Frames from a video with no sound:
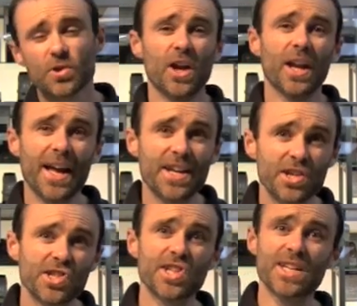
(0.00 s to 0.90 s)
which will allow
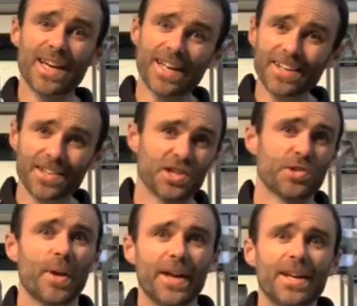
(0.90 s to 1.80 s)
you to see into the
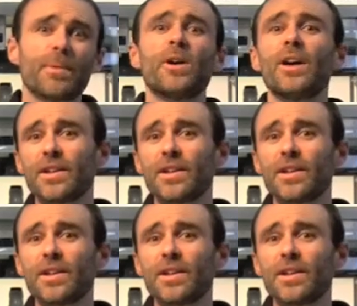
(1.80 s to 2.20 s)
display cabinet